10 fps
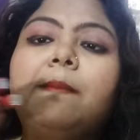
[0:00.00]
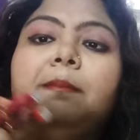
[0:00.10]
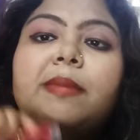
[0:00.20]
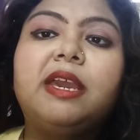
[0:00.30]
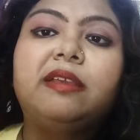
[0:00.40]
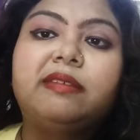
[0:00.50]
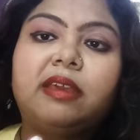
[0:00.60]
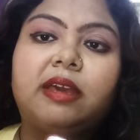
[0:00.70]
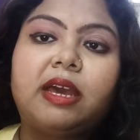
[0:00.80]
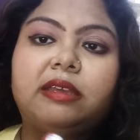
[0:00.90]

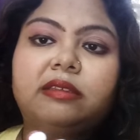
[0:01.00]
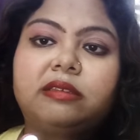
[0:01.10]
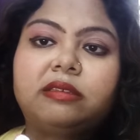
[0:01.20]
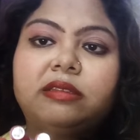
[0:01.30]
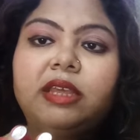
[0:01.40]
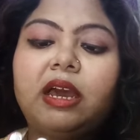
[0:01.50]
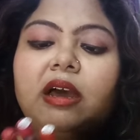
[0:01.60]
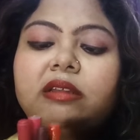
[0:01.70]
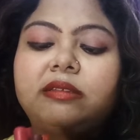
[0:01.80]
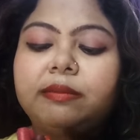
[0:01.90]
amazing, guys. They
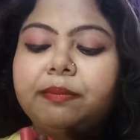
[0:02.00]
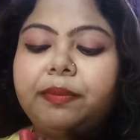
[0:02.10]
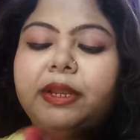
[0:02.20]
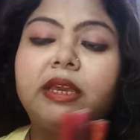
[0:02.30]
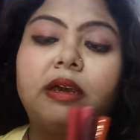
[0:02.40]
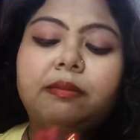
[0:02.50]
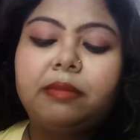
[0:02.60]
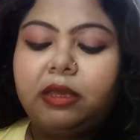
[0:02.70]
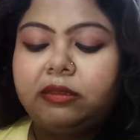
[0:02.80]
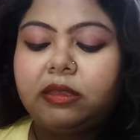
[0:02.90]
are simply
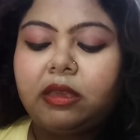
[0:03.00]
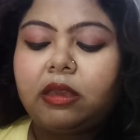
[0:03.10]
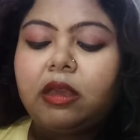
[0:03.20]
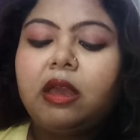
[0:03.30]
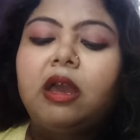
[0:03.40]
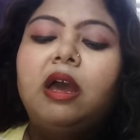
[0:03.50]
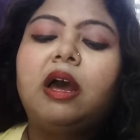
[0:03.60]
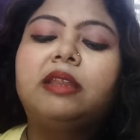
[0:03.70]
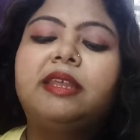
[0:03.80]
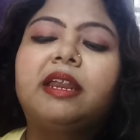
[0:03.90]
amazing.
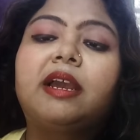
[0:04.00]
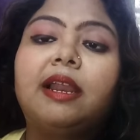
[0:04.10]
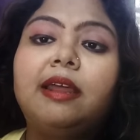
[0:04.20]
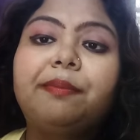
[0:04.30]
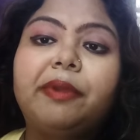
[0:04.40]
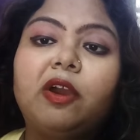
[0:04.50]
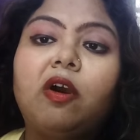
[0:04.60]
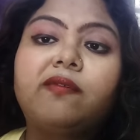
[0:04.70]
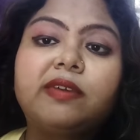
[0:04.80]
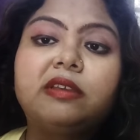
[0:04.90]
Their color
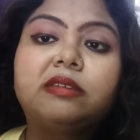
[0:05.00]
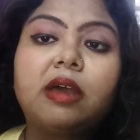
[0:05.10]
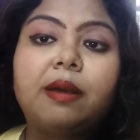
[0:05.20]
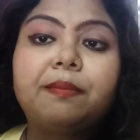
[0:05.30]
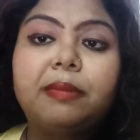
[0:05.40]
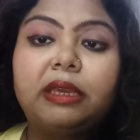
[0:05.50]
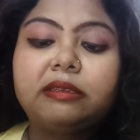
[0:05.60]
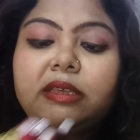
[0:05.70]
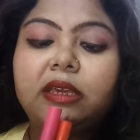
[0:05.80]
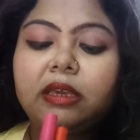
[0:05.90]
payoff is
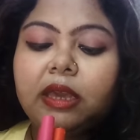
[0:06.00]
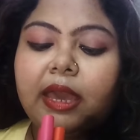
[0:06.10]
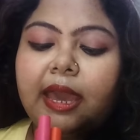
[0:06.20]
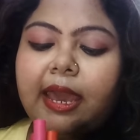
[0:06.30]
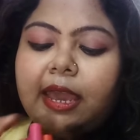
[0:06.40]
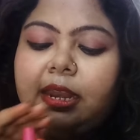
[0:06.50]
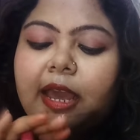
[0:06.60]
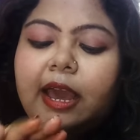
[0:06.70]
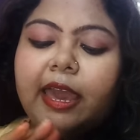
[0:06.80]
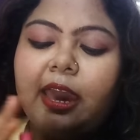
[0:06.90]
amazing, and
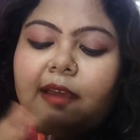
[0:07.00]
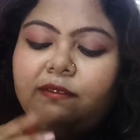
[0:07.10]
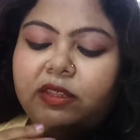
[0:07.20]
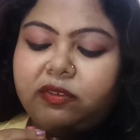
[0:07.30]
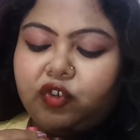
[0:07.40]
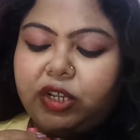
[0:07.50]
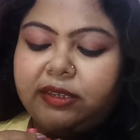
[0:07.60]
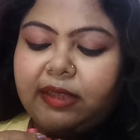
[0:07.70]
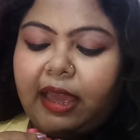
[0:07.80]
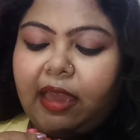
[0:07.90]
I have these
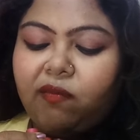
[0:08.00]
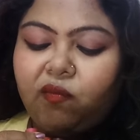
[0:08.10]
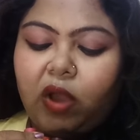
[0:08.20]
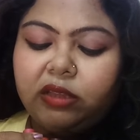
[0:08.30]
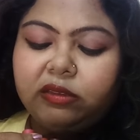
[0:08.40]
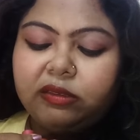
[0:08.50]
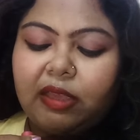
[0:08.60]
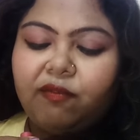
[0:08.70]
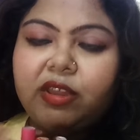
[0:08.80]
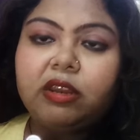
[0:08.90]
shades. I have 1,
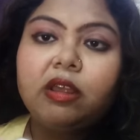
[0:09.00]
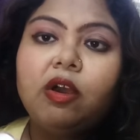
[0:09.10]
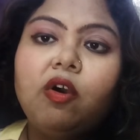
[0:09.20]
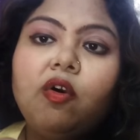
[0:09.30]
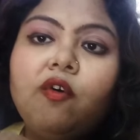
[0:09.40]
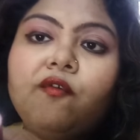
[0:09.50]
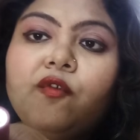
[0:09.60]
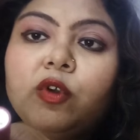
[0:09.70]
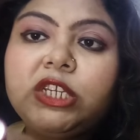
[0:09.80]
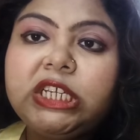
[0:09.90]
7,
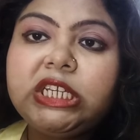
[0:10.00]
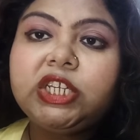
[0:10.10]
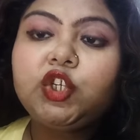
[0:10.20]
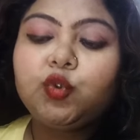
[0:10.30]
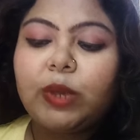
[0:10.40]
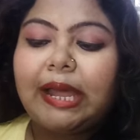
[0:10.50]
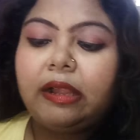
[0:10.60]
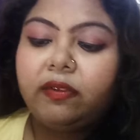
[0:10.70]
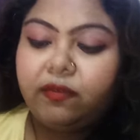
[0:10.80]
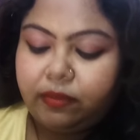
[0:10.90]
14,
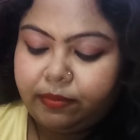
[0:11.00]
12,